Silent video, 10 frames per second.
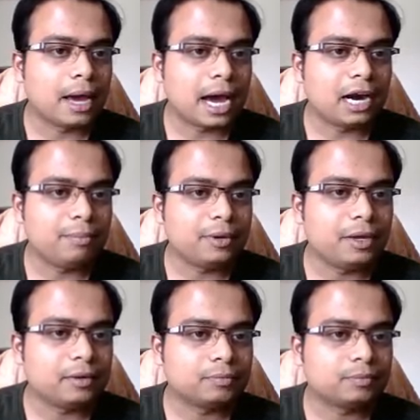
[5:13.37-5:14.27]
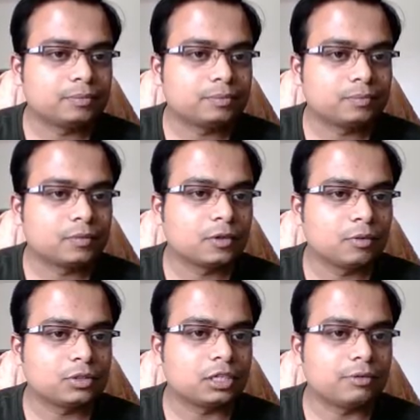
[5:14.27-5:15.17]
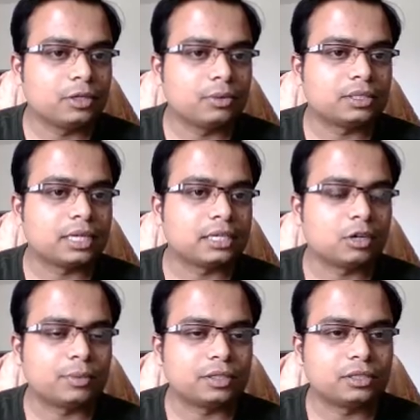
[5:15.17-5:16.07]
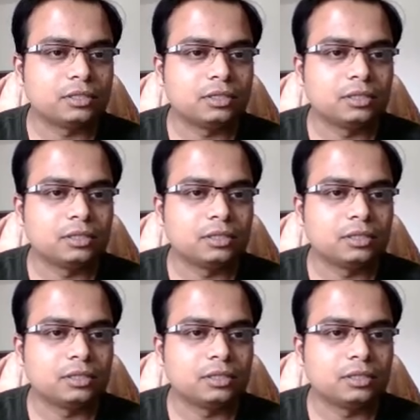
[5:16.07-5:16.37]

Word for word: and B was given to us as how much?